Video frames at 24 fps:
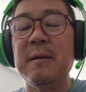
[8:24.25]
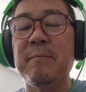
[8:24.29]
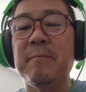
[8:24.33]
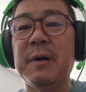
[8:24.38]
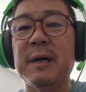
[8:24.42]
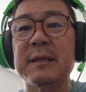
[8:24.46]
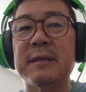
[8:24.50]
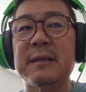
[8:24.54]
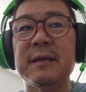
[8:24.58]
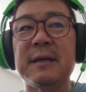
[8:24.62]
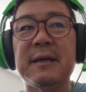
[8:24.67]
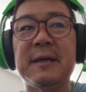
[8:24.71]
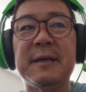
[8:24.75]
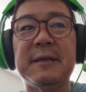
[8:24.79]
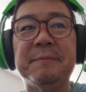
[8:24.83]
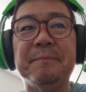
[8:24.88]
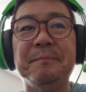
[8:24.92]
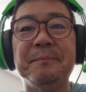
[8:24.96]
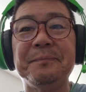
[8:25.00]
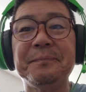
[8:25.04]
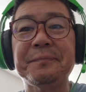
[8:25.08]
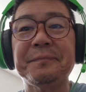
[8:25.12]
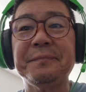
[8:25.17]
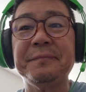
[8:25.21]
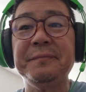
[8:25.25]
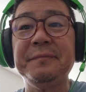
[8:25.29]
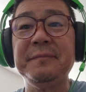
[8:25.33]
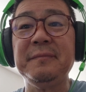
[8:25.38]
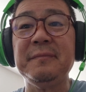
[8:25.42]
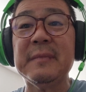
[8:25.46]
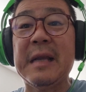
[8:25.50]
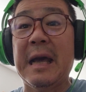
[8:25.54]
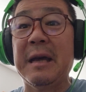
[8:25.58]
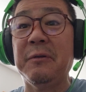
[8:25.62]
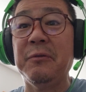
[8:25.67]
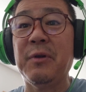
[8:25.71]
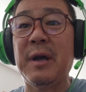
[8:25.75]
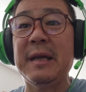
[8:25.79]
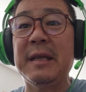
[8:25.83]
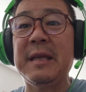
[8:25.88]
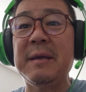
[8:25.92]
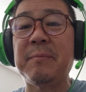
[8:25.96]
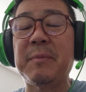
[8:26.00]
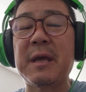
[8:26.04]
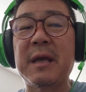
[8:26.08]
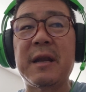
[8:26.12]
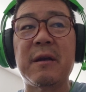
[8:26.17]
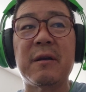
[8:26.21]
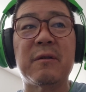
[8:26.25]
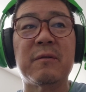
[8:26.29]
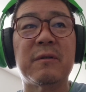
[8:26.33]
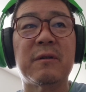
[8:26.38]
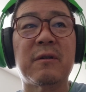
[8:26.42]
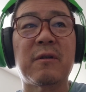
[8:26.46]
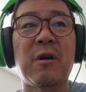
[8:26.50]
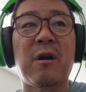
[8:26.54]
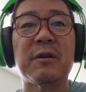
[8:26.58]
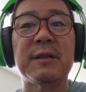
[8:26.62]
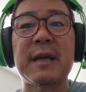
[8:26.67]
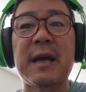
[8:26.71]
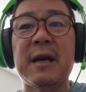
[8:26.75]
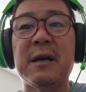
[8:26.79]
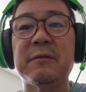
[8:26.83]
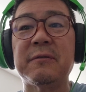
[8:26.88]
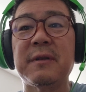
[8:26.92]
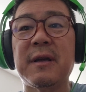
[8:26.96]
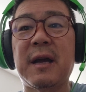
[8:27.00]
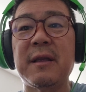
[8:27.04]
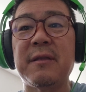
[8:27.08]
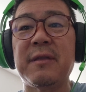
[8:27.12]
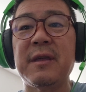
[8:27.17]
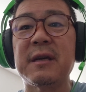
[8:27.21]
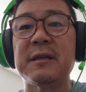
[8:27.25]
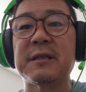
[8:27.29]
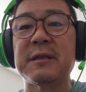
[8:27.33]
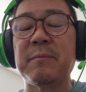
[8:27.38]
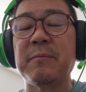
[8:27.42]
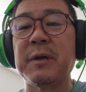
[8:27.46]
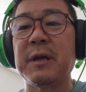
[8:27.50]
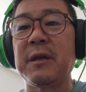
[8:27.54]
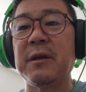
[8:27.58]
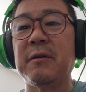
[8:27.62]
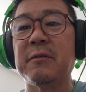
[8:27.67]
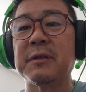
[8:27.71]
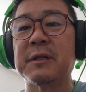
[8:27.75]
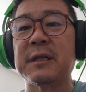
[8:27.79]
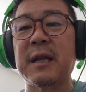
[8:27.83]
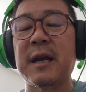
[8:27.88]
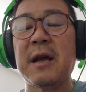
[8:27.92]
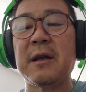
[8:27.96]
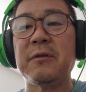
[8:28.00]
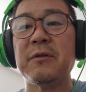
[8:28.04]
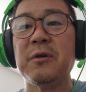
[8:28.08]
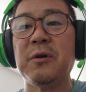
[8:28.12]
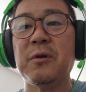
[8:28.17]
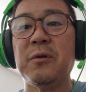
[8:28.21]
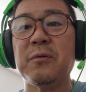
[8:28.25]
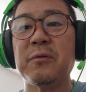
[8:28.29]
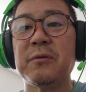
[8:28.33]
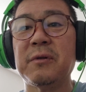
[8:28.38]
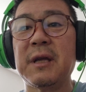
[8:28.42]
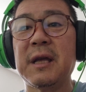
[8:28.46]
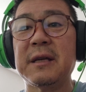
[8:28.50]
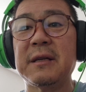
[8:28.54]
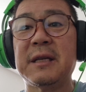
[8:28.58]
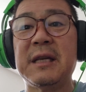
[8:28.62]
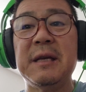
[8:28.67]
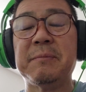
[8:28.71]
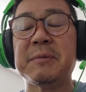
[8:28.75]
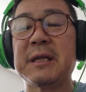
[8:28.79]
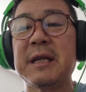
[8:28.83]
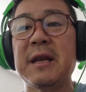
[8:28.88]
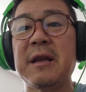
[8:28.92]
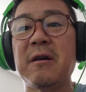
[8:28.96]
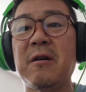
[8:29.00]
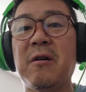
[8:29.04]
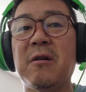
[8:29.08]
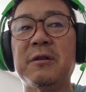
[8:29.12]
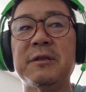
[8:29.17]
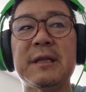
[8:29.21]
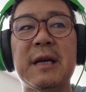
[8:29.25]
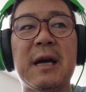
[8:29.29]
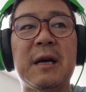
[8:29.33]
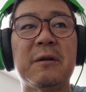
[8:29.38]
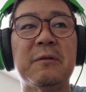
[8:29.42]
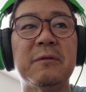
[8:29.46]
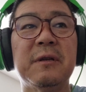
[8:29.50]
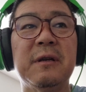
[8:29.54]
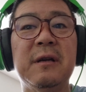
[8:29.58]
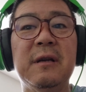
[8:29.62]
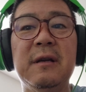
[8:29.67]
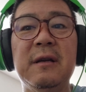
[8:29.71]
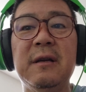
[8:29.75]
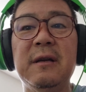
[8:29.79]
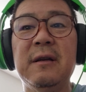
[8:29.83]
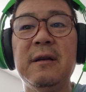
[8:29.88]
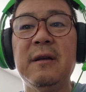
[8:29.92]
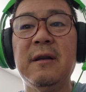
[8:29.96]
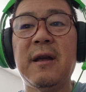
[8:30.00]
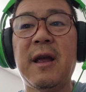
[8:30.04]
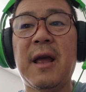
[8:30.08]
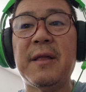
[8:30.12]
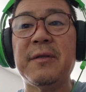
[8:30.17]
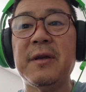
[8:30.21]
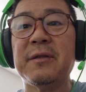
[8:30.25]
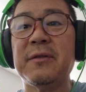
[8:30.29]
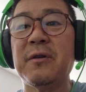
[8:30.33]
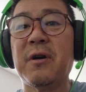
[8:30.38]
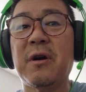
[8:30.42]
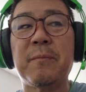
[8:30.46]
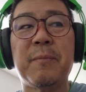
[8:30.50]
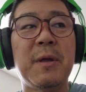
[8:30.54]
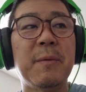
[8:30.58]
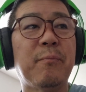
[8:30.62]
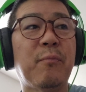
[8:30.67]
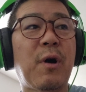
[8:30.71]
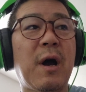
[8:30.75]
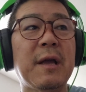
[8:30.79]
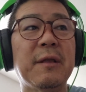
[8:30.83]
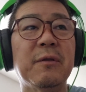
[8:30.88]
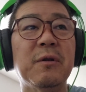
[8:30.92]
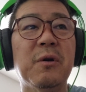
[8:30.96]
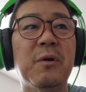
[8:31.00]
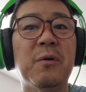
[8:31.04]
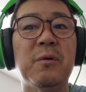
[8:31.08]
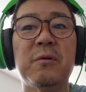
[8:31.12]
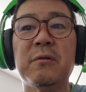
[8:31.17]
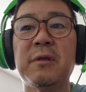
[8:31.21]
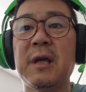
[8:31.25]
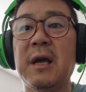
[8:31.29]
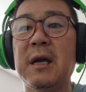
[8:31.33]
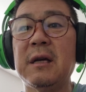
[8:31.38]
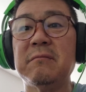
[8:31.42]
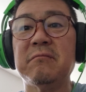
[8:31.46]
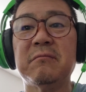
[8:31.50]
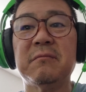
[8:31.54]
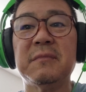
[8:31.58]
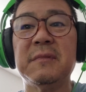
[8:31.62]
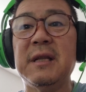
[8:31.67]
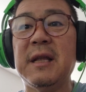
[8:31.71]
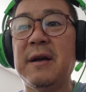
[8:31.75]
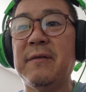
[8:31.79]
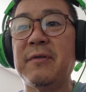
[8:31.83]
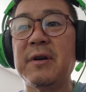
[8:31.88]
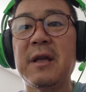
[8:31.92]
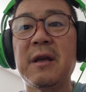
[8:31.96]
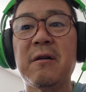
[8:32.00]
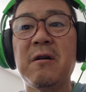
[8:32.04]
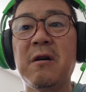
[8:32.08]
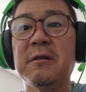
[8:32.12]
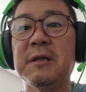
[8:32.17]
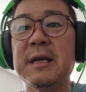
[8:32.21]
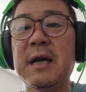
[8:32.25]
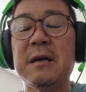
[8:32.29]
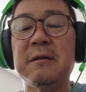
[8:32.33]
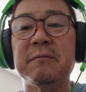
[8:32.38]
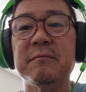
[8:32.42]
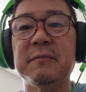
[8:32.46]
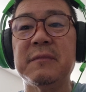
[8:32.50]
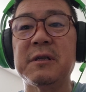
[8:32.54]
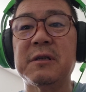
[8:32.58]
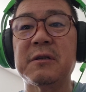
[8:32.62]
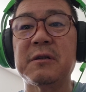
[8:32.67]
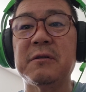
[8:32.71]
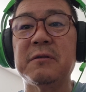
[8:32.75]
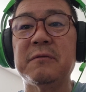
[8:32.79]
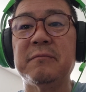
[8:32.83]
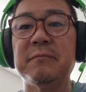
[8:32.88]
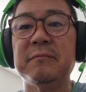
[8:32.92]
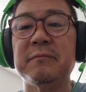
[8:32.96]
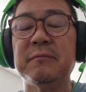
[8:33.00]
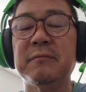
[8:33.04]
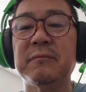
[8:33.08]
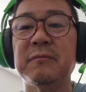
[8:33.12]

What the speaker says: But I don't know. I keep getting called out. I think somebody else that I know keeps getting called out. And then there are people I know that never get called out. So,